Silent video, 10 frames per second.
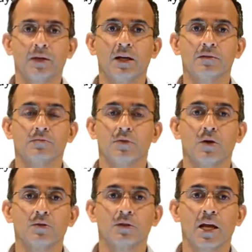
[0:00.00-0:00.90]
And
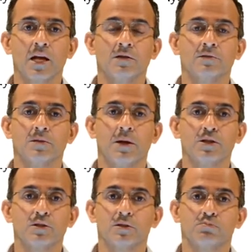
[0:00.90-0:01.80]
those layer
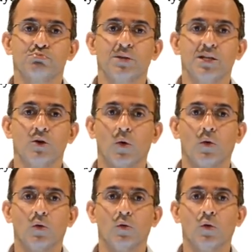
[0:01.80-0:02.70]
dimensions need not
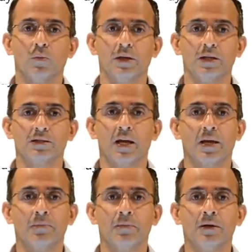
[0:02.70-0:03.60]
all be the
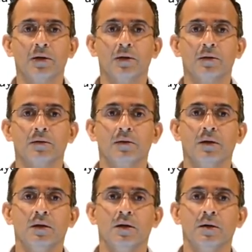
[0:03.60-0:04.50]
same.
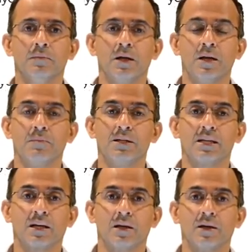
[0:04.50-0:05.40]
Um, and in
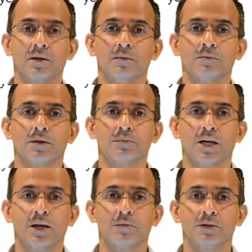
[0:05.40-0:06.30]
particular,
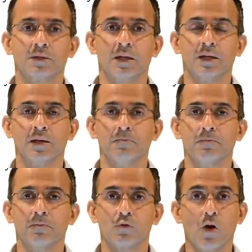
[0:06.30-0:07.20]
sometimes they
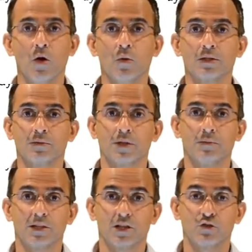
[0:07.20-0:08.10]
grow and
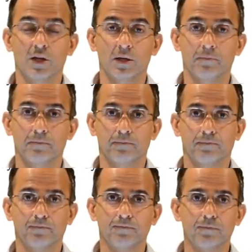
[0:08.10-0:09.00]
sometimes they shrink,
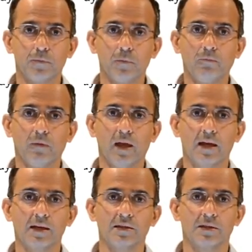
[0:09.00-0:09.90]

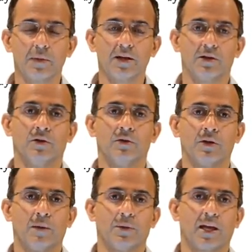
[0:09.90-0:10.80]
uh, depending on the
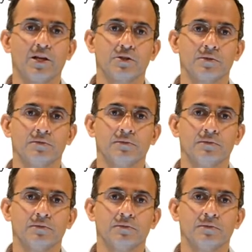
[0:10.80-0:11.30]
application.